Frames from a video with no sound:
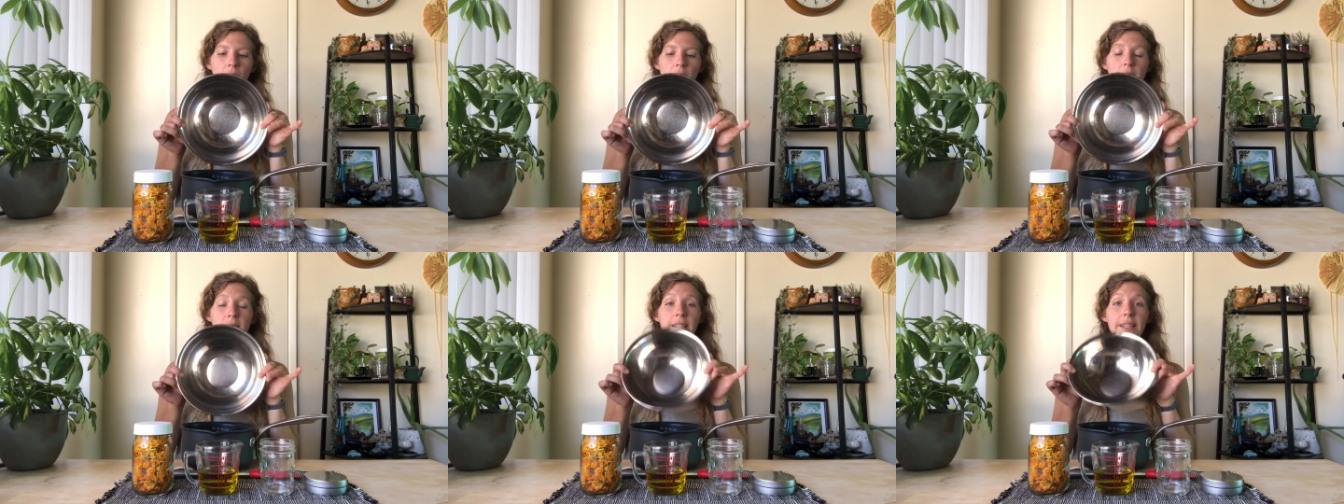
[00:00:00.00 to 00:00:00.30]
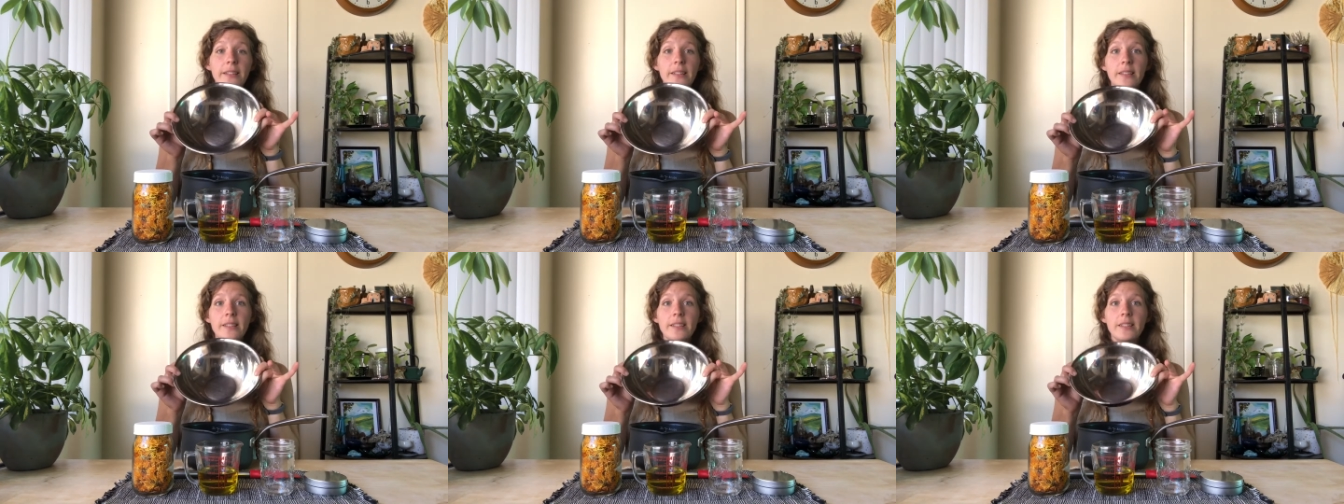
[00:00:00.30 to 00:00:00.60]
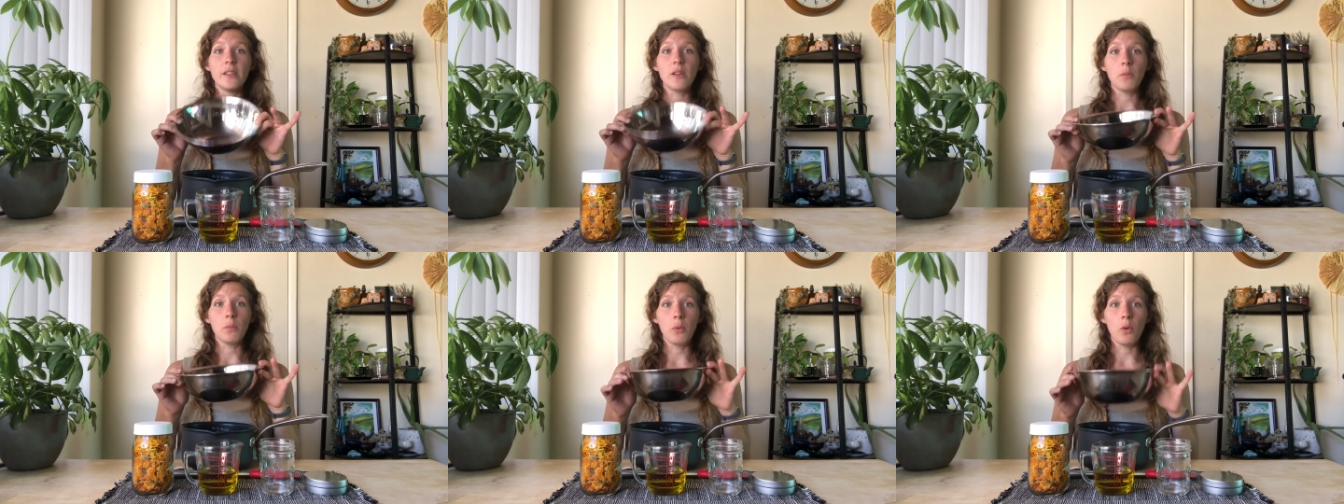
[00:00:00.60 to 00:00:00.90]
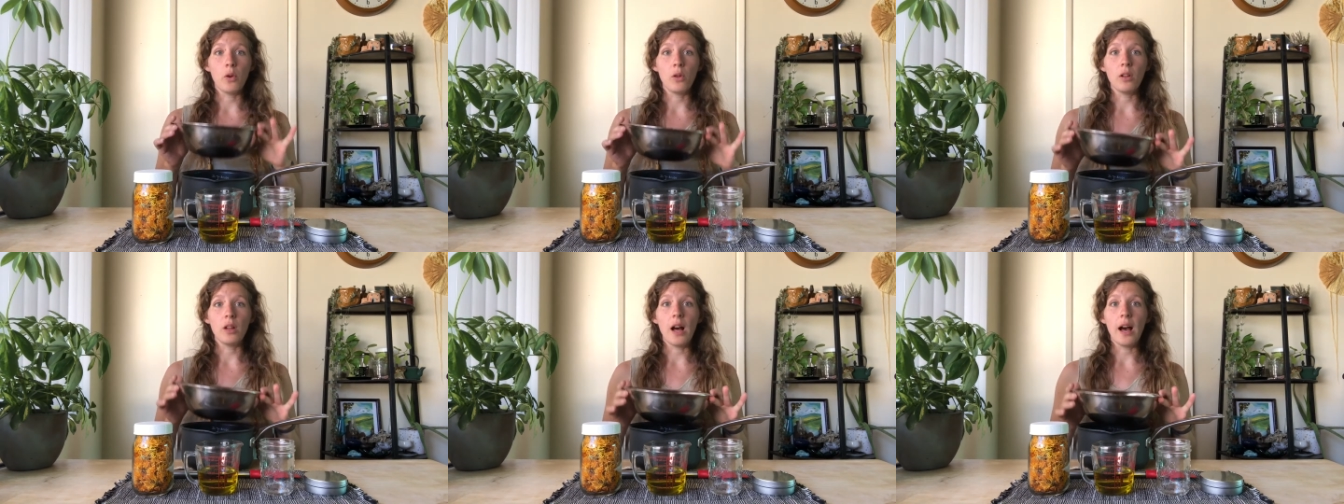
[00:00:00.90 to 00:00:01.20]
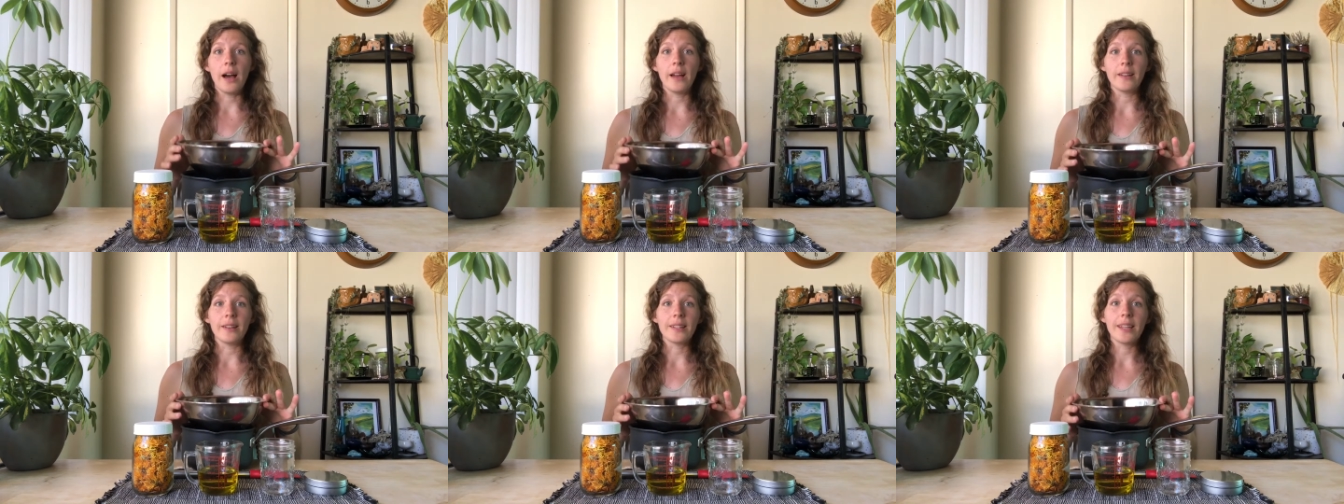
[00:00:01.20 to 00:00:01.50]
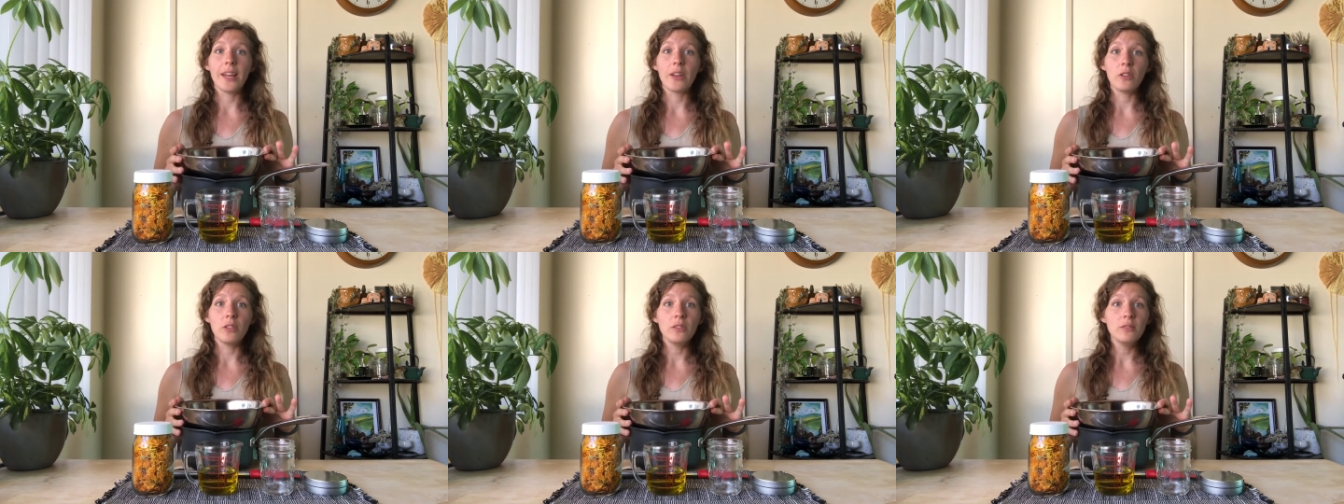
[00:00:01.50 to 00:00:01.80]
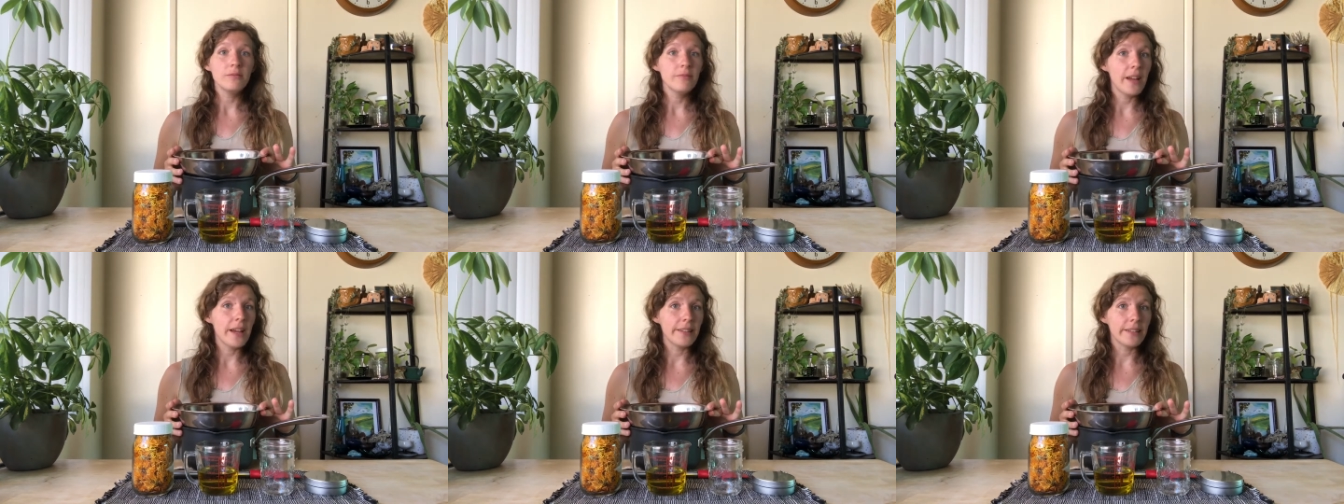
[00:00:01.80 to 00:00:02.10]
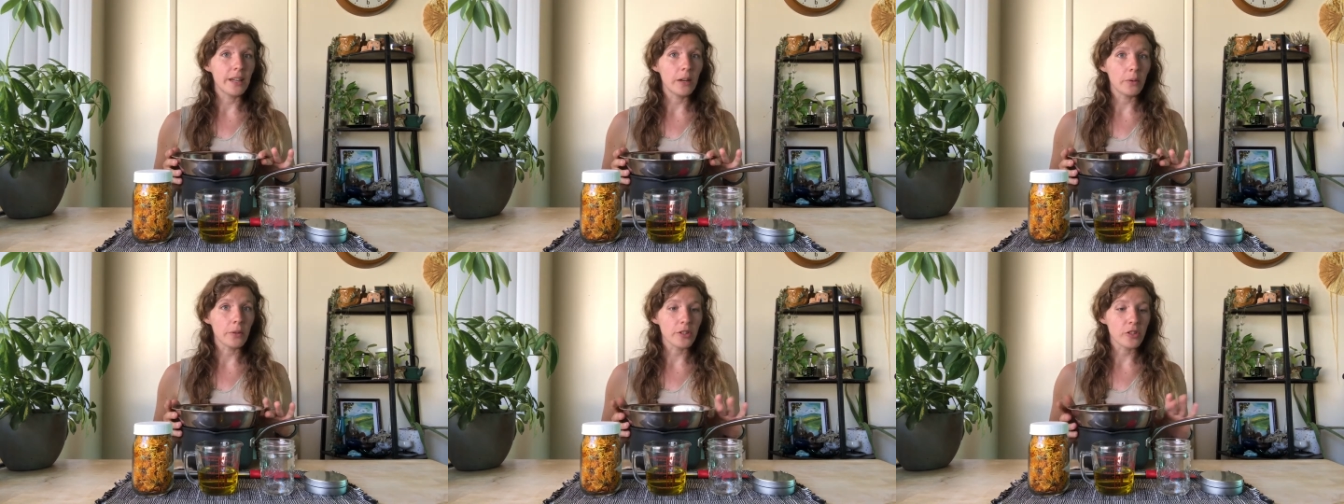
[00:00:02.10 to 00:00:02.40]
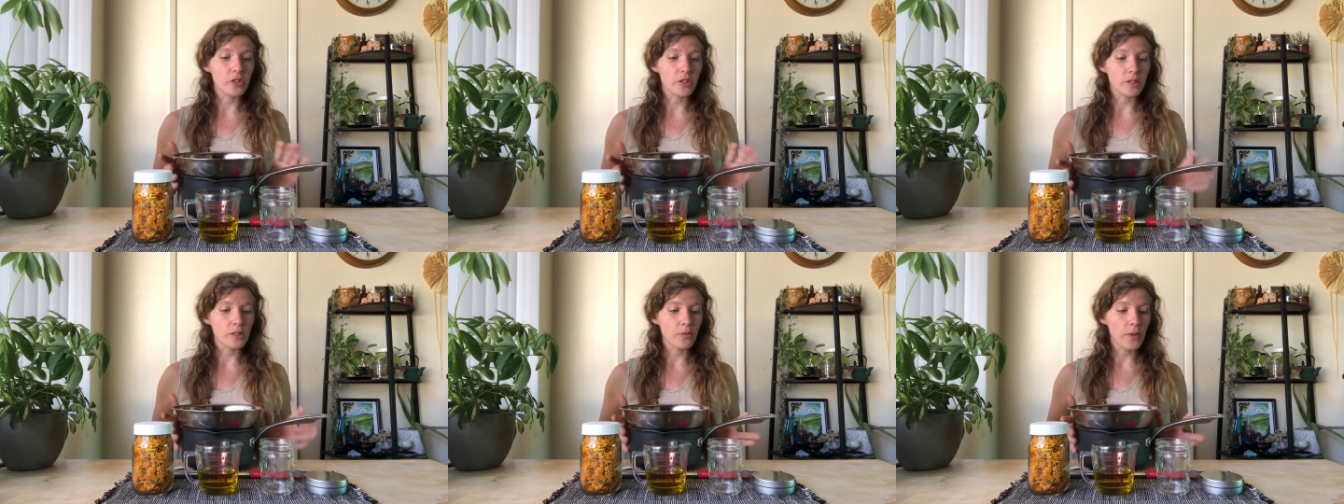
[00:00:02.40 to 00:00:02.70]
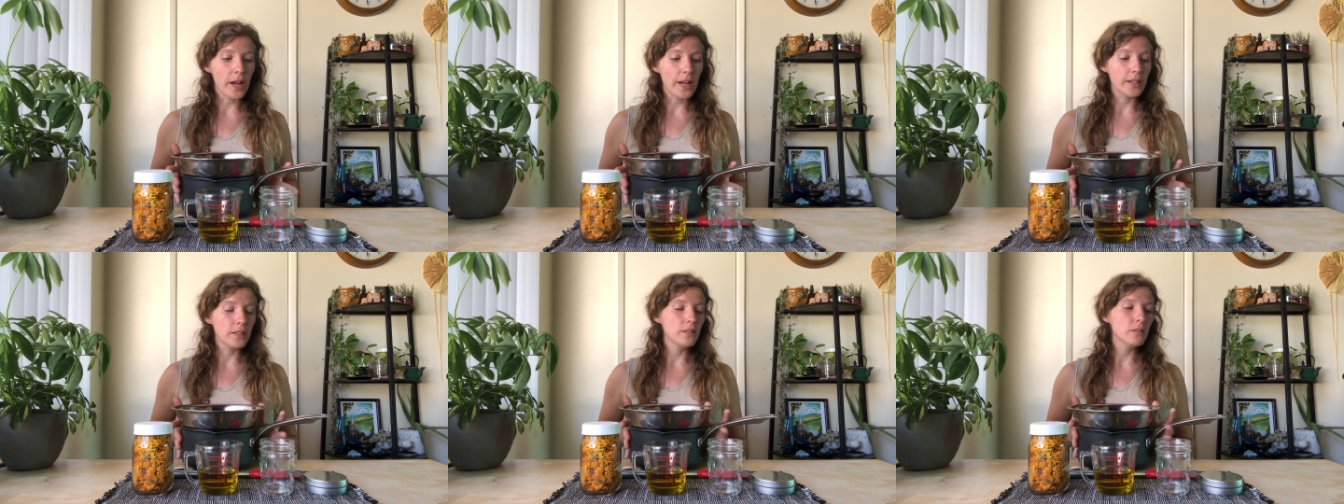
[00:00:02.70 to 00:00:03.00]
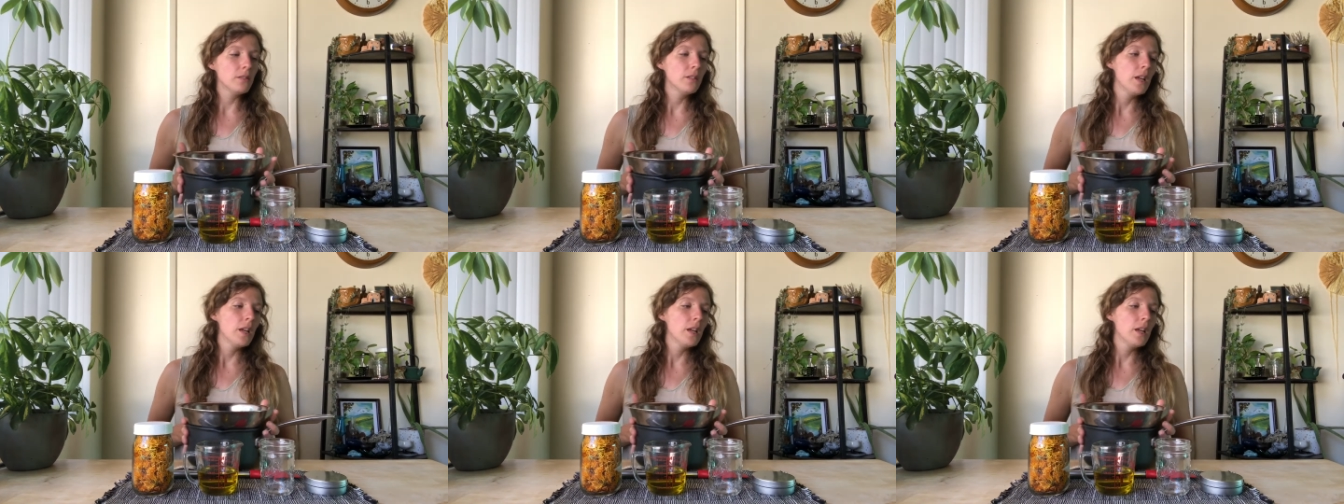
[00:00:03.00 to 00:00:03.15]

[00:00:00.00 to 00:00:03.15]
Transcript: stainless steel bowl on a kettle, and that works just fine.